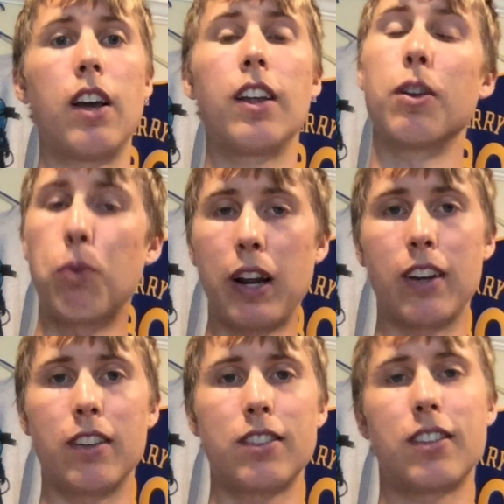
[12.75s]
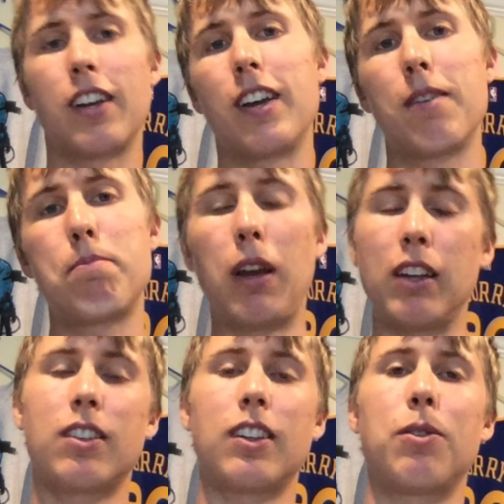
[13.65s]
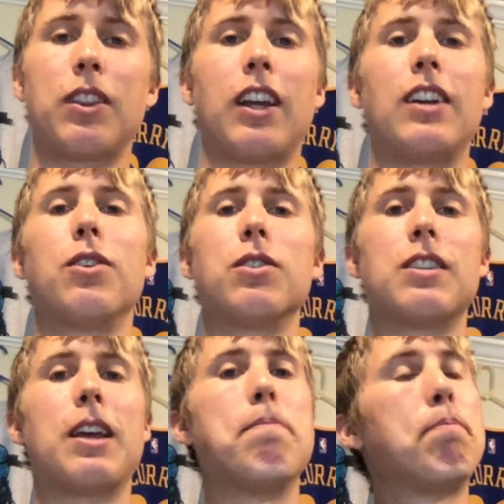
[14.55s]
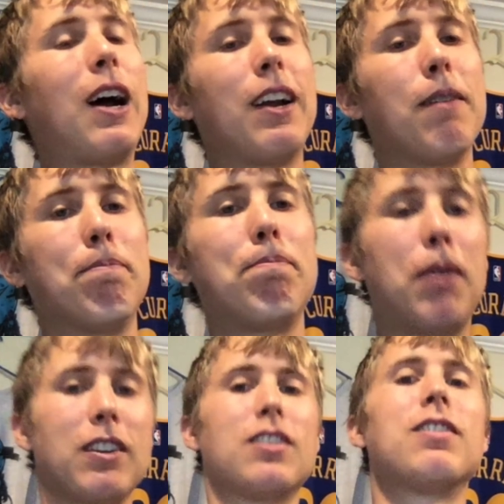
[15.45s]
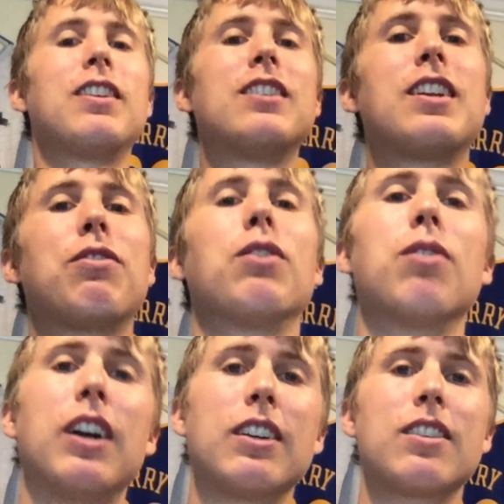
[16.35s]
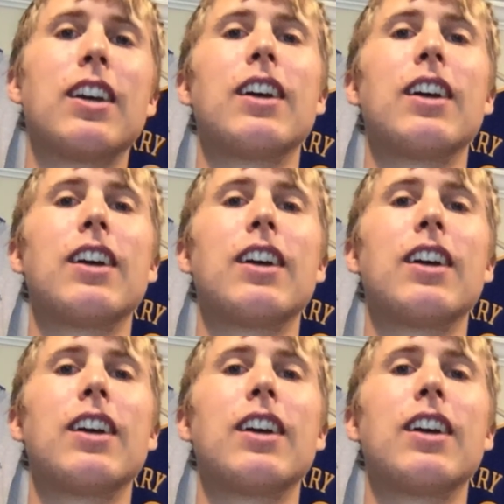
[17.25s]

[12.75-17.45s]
The whales, basically what they do is they buy a bunch of these different rigs,